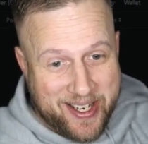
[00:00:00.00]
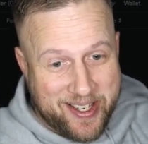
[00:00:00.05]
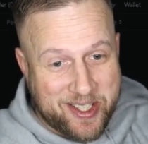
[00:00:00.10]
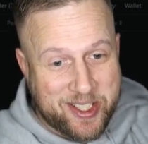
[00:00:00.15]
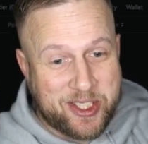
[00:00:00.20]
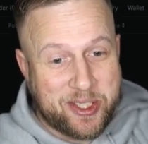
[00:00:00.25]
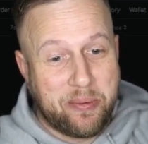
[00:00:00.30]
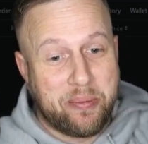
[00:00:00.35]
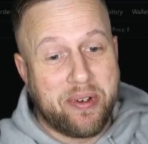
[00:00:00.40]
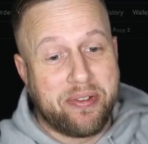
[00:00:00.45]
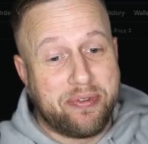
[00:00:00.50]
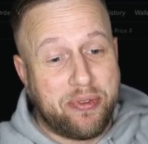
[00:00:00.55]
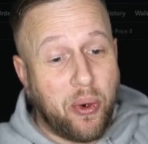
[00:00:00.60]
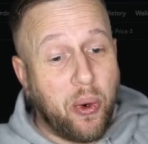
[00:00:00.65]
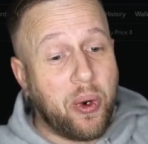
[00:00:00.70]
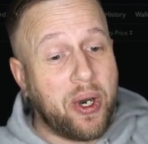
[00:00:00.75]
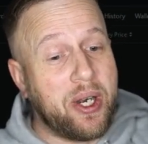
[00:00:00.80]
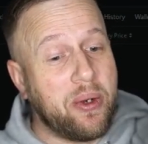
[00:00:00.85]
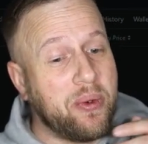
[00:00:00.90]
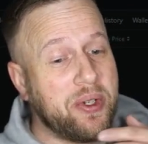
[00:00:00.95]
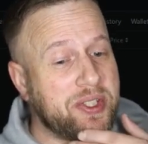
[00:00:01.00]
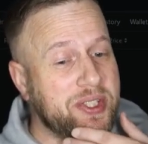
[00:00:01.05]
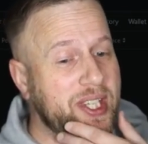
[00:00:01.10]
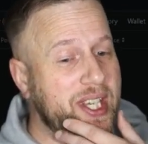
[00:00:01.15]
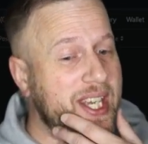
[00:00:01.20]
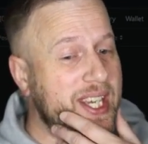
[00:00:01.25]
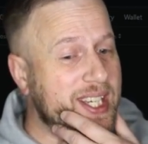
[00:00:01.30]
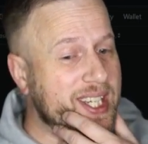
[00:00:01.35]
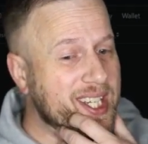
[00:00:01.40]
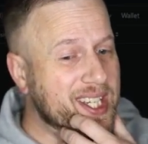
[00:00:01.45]
So before it was
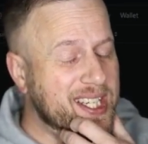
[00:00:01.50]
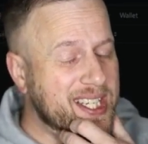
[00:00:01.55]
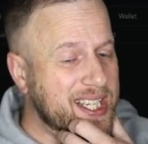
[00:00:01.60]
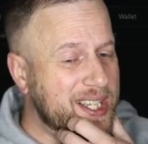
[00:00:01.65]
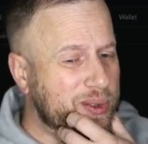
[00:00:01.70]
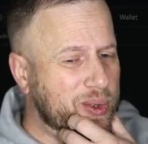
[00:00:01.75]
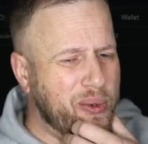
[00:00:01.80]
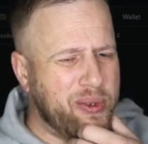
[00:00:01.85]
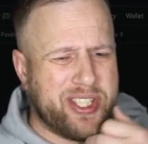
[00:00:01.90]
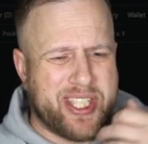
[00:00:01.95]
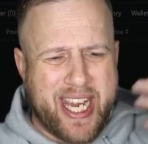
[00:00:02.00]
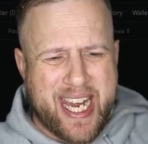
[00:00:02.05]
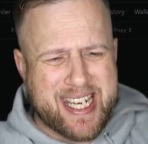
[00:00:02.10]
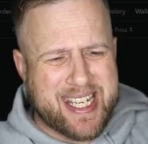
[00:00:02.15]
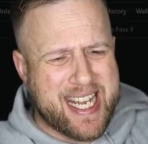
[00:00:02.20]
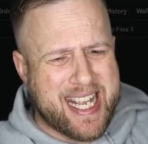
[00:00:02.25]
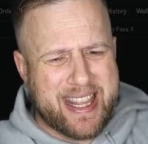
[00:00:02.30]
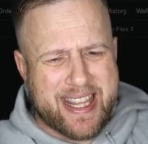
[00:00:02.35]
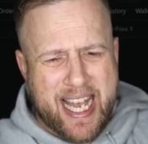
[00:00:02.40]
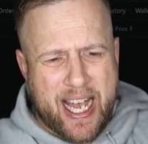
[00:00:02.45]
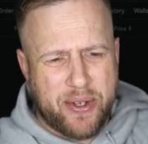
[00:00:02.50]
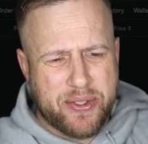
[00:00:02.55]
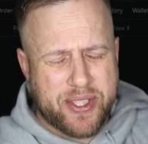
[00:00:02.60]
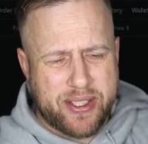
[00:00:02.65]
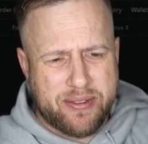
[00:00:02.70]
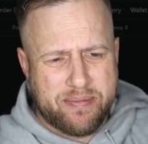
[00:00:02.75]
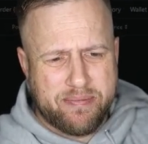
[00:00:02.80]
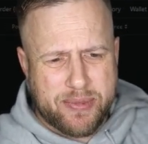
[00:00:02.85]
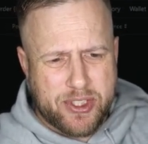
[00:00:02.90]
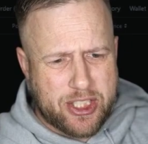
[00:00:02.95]
like, what was it,
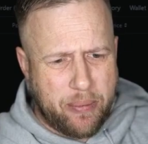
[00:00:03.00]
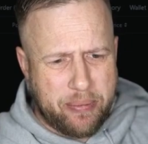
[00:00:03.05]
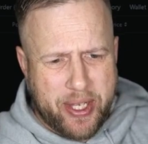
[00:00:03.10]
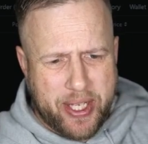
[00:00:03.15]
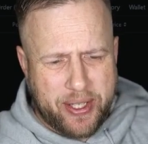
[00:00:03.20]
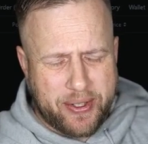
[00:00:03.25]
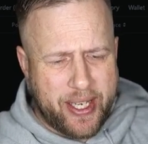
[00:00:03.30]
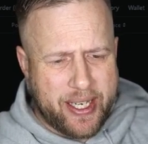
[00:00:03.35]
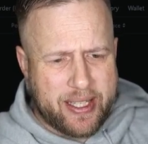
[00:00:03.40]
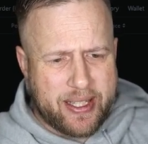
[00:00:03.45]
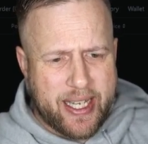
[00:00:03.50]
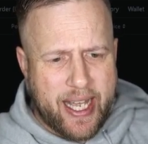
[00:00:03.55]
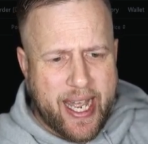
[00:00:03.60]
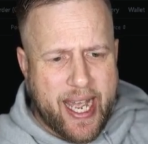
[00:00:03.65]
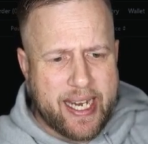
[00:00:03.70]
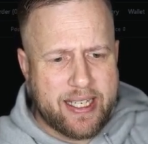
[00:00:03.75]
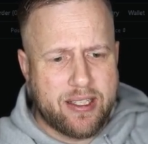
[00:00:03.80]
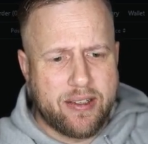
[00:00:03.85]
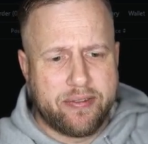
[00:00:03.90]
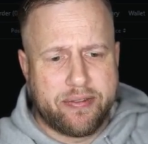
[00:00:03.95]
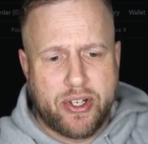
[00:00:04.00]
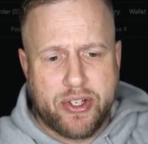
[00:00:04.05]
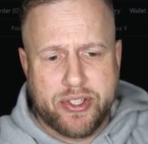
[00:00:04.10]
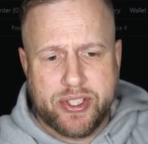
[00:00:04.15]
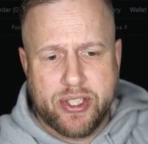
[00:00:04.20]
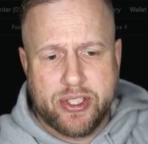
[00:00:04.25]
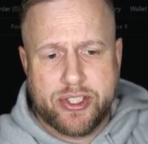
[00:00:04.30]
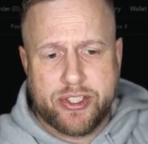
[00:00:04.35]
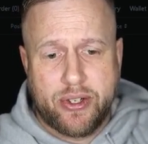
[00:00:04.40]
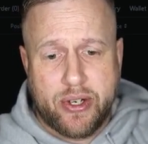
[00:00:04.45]
18,000, something like that,
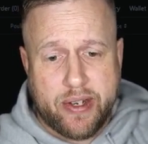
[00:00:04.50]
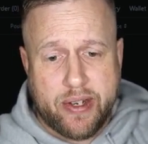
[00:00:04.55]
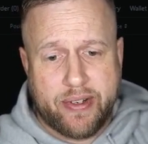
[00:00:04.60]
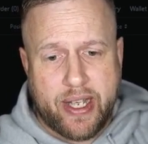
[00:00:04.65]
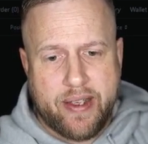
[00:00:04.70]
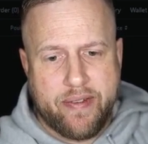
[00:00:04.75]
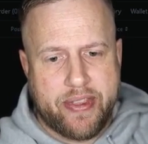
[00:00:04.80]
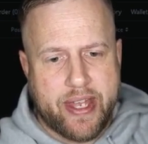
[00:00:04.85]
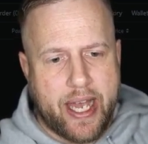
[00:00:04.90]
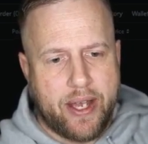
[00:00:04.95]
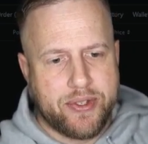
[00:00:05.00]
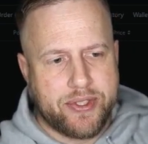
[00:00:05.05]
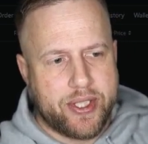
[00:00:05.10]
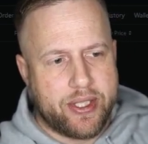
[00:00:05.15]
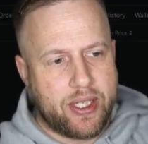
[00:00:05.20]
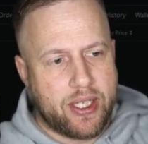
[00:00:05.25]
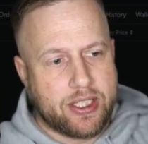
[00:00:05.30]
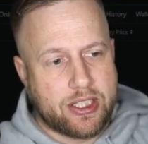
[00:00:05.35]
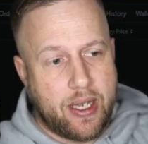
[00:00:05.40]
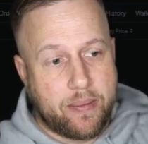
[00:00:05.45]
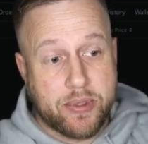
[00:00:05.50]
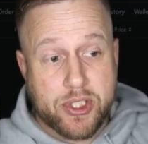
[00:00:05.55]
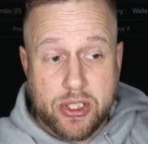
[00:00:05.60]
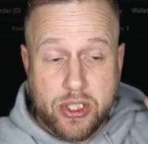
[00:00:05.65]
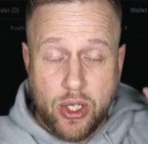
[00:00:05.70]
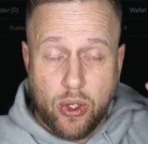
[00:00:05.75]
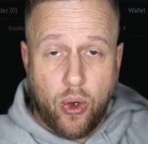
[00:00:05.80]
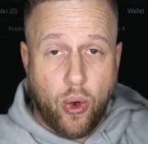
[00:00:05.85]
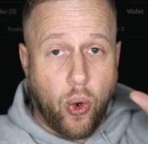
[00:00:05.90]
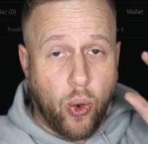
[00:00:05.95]
versus 35,000, because I'm
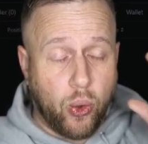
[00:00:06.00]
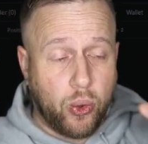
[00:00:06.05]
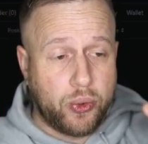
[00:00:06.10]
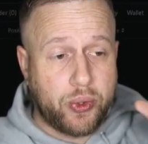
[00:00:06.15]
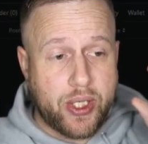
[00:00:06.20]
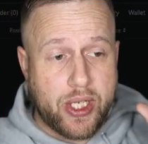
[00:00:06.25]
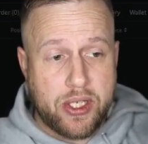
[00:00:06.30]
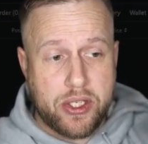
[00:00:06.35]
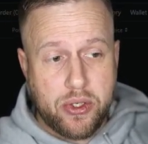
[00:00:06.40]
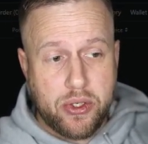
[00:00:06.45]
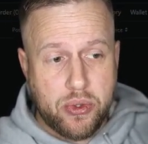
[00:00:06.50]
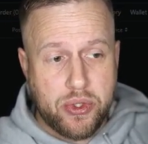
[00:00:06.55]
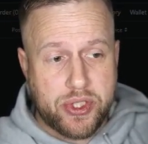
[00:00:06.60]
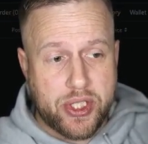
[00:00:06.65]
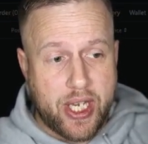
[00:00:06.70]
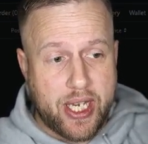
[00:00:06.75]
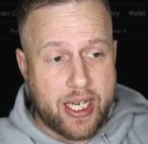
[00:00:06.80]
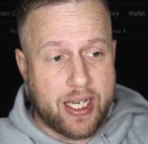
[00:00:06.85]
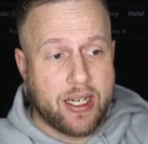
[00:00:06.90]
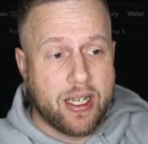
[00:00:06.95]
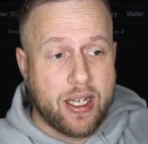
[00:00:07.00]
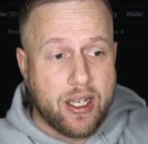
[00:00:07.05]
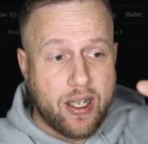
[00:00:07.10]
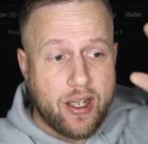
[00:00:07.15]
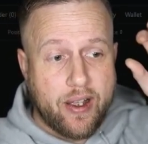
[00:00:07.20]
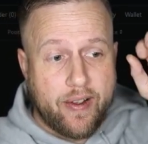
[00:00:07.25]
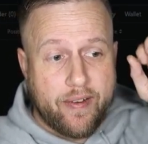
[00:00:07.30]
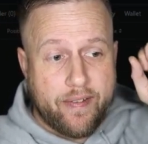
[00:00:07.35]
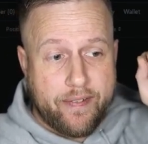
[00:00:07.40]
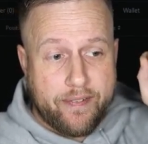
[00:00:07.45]
still only using
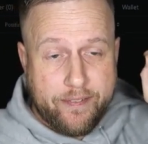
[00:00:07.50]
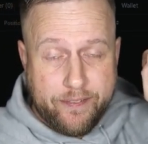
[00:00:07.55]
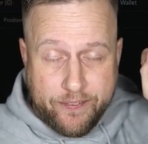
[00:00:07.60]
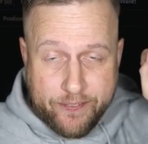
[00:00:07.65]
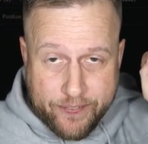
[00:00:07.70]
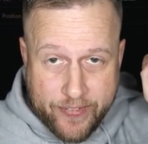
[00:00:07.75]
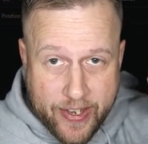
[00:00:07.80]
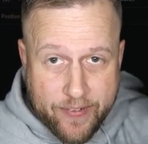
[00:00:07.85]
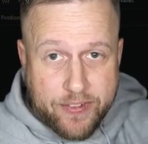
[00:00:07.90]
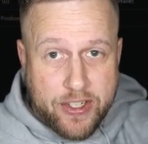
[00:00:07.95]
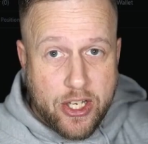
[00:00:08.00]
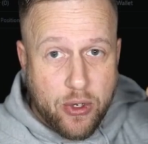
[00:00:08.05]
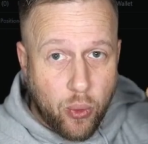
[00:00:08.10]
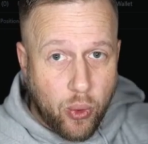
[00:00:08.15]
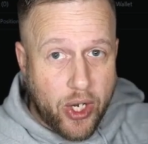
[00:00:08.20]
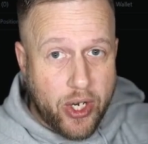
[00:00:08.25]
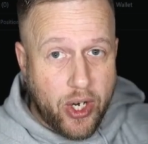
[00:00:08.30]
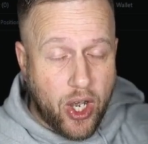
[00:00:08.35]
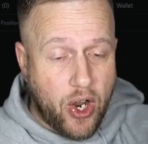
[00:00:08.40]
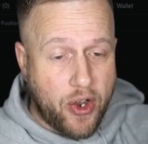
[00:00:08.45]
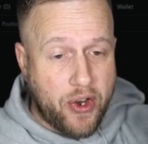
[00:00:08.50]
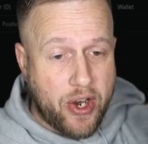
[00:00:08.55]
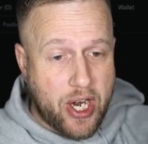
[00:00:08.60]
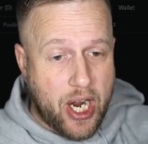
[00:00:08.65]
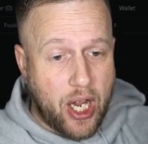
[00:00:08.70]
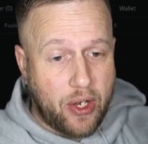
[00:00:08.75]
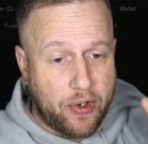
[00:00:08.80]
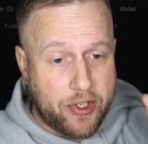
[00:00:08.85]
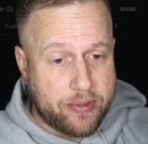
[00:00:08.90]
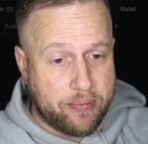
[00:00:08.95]

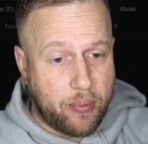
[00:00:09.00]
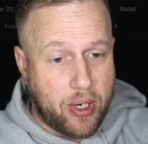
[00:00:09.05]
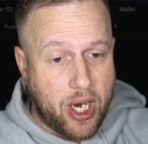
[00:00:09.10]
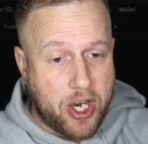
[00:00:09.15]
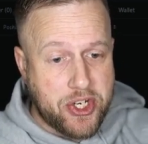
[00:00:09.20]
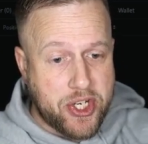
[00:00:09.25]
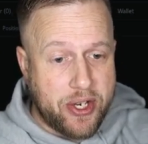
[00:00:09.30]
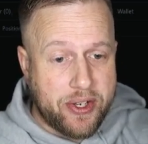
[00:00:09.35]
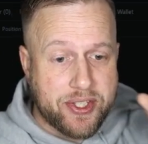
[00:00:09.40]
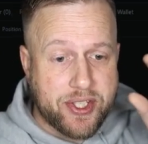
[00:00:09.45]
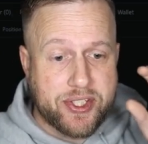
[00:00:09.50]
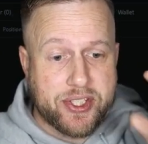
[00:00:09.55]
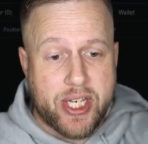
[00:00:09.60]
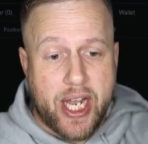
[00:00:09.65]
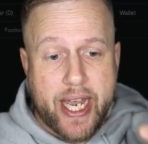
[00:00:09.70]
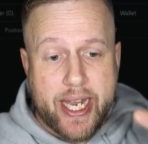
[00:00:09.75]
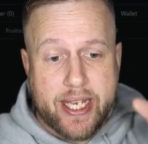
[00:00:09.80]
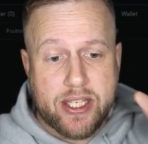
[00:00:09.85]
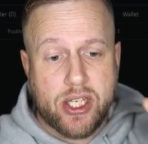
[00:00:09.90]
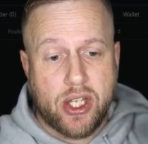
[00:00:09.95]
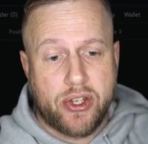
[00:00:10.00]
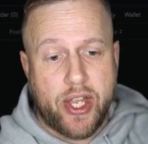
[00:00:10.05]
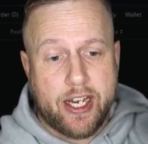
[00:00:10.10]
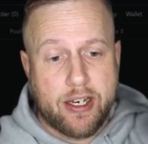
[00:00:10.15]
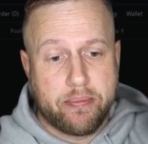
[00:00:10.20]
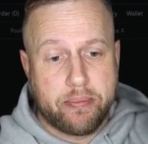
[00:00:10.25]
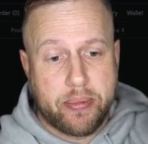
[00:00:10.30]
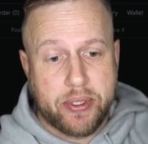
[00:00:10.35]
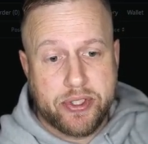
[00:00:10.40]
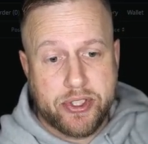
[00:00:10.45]
$5,100 margin. This is an isolated
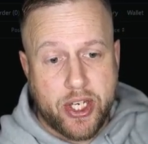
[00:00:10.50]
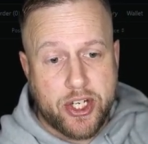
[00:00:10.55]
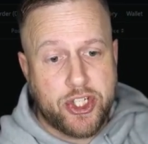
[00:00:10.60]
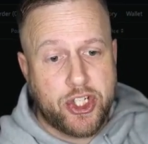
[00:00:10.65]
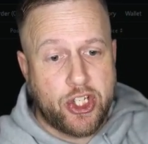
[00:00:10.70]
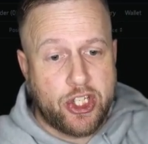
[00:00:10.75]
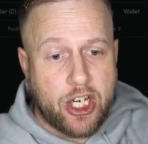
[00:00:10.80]
position.